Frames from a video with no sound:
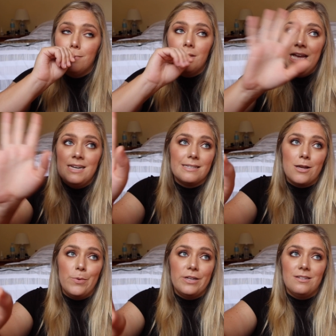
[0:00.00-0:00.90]
land is
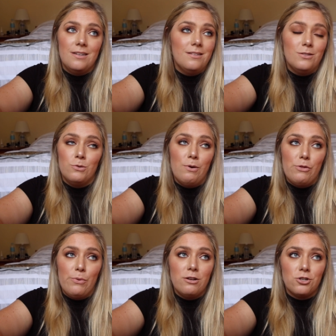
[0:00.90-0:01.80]
coming to swim
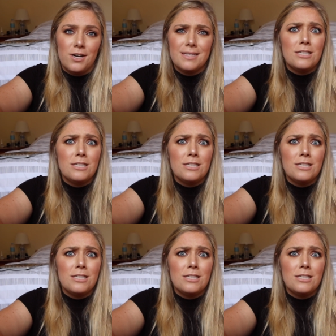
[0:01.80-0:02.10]
with whale sharks.